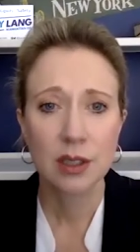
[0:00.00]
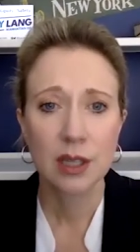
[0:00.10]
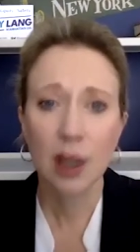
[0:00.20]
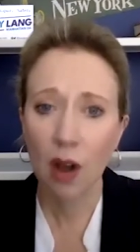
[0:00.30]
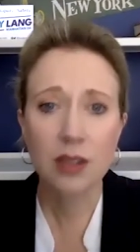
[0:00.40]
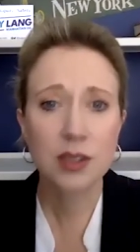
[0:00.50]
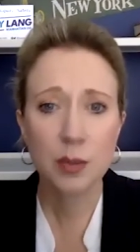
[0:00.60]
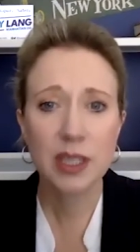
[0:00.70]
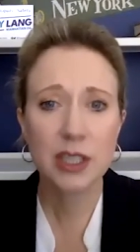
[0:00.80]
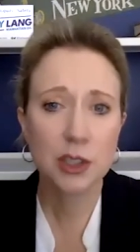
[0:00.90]
It also
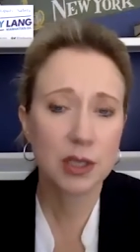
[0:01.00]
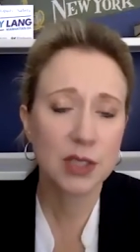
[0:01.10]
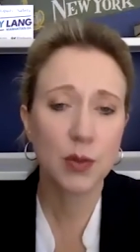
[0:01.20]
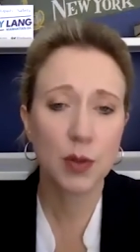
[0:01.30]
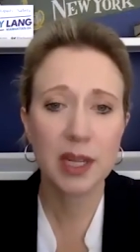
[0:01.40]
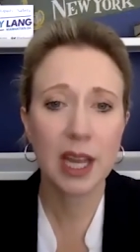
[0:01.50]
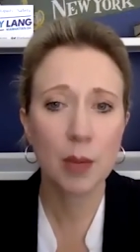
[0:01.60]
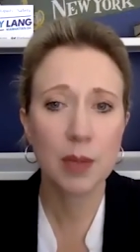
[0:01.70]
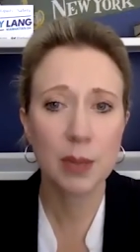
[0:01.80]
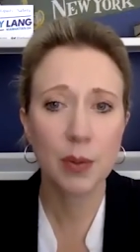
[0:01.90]
means transforming how
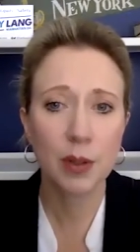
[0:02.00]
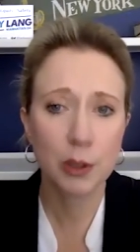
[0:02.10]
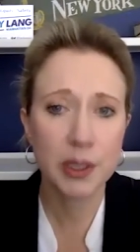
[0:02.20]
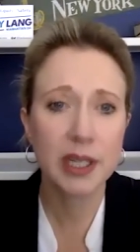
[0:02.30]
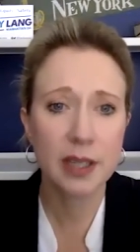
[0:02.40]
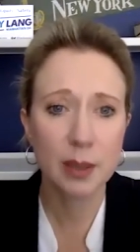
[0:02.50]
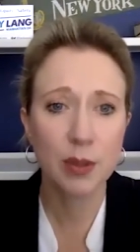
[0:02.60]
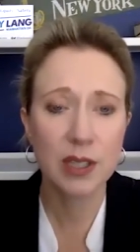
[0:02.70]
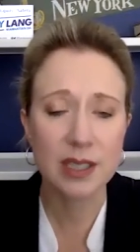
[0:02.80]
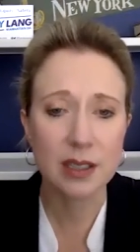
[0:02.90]
people are treated in
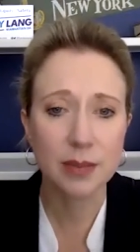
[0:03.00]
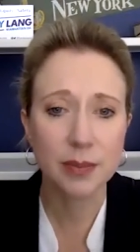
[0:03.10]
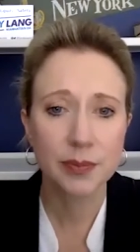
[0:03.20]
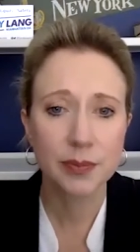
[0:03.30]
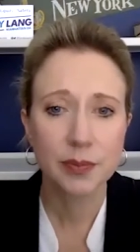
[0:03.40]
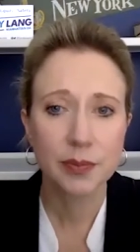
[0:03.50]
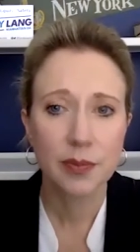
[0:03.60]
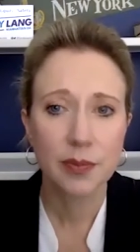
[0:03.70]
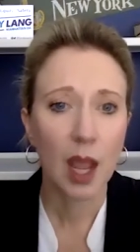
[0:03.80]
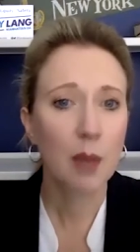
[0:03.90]
prison.
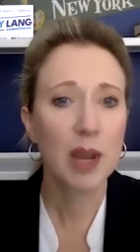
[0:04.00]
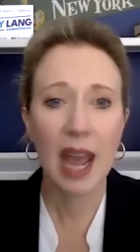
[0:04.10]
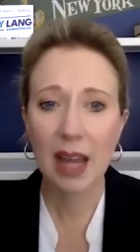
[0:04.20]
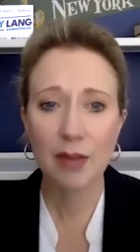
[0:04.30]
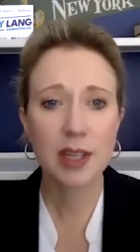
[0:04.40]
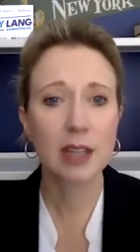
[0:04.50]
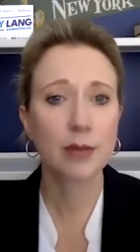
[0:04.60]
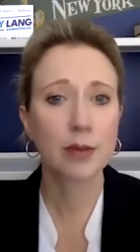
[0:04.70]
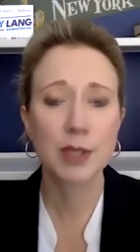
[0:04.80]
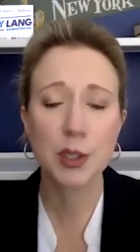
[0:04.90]
I'm an advocate
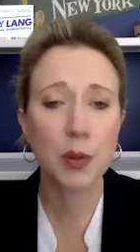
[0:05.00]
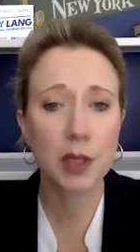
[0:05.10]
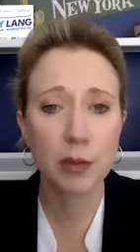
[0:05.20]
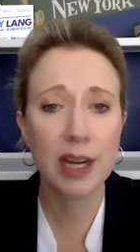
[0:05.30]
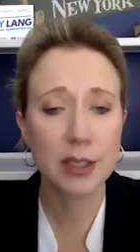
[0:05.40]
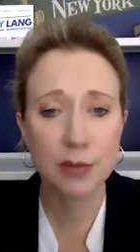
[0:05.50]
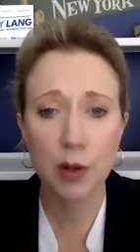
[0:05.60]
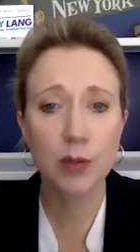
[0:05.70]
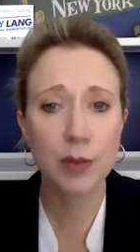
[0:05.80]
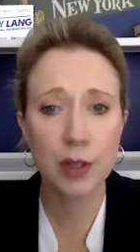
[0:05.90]
for restoring the right to
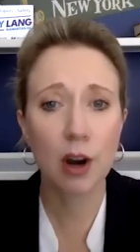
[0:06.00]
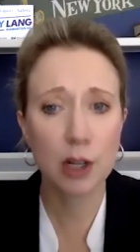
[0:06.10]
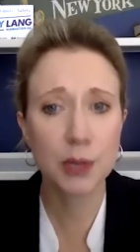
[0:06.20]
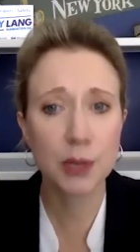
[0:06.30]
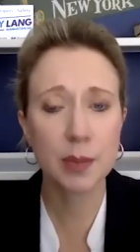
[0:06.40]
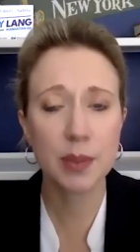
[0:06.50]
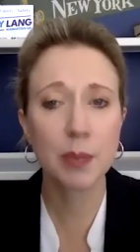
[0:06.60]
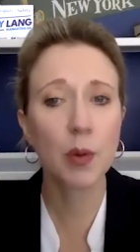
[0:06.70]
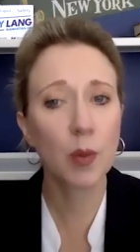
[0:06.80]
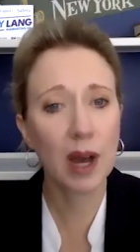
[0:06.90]
vote for incarcerated
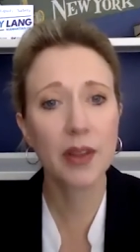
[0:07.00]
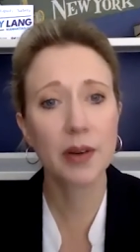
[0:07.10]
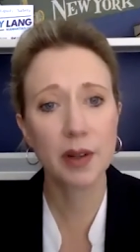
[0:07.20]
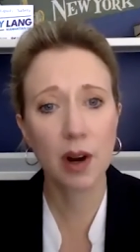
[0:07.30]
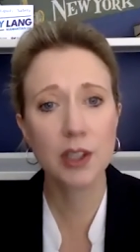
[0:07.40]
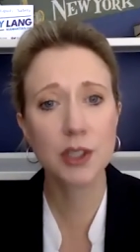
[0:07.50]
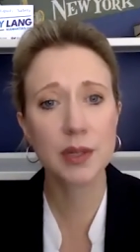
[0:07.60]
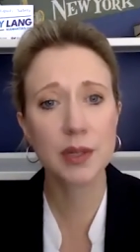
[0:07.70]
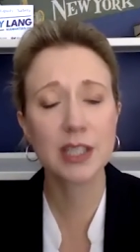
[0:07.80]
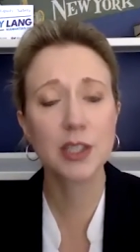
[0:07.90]
people while they're
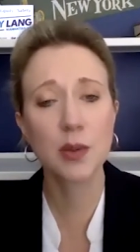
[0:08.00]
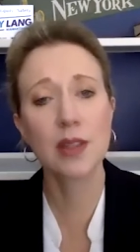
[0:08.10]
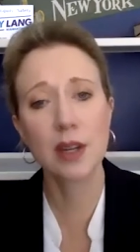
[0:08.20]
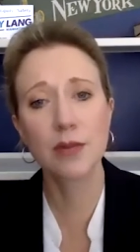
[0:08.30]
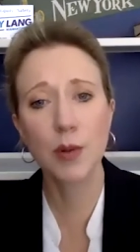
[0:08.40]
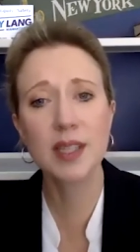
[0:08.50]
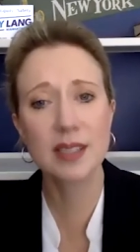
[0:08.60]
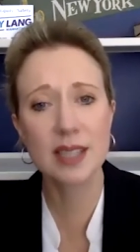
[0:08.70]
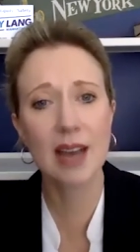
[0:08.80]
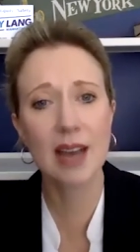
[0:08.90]
incarcerated, so that their
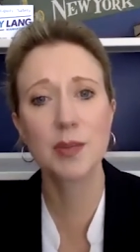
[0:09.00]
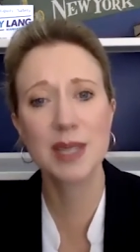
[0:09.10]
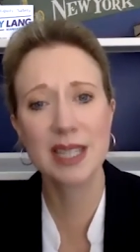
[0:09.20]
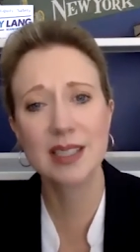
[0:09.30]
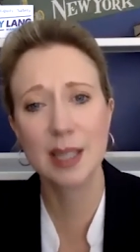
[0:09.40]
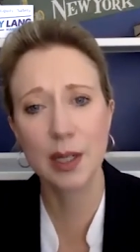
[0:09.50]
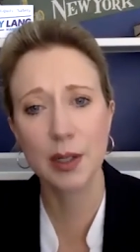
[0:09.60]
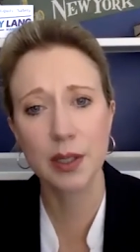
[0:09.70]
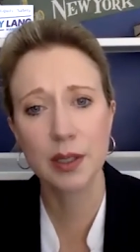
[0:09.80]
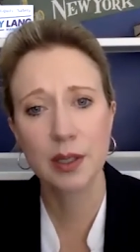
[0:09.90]
voices have to be
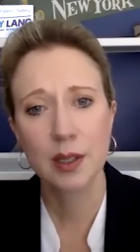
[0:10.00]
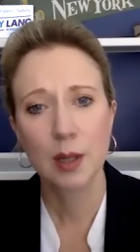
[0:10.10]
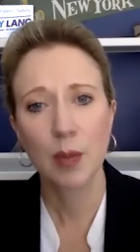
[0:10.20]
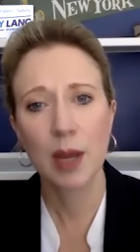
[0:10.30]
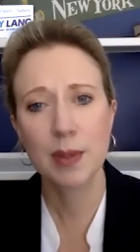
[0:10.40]
considered by